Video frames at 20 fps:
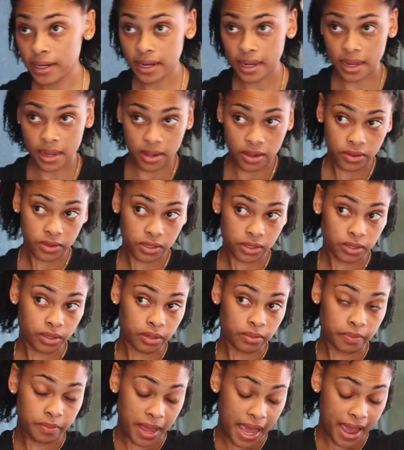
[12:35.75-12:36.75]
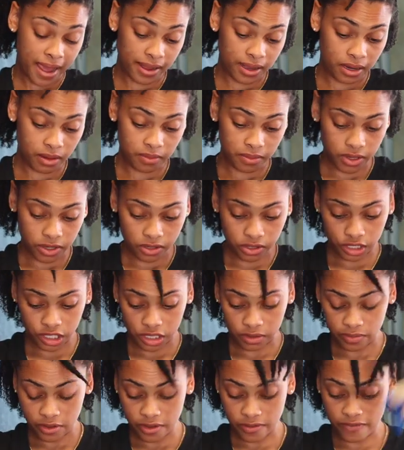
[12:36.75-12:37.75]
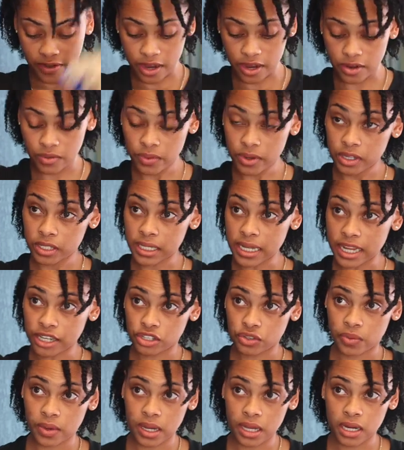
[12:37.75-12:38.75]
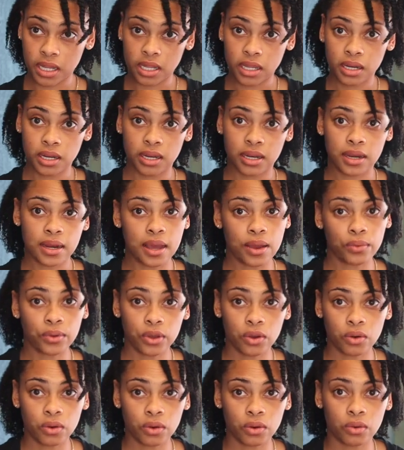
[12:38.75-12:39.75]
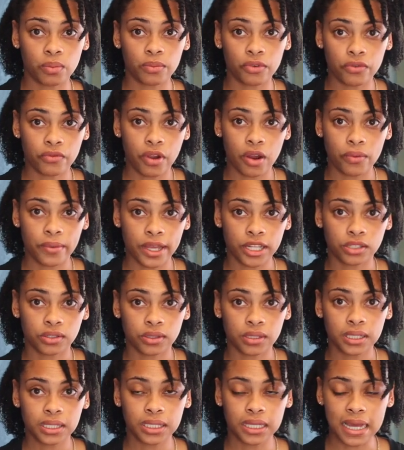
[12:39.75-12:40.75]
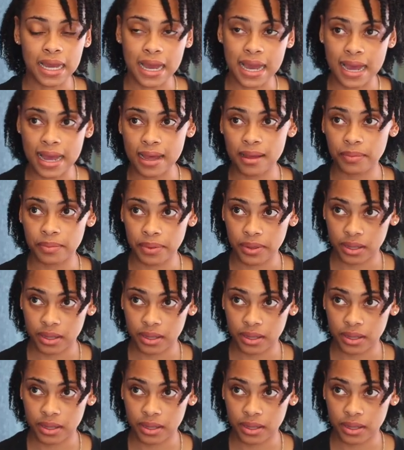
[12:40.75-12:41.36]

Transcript: now, so the back and the middle should be very well saturated. Now we're gonna move our way to the top.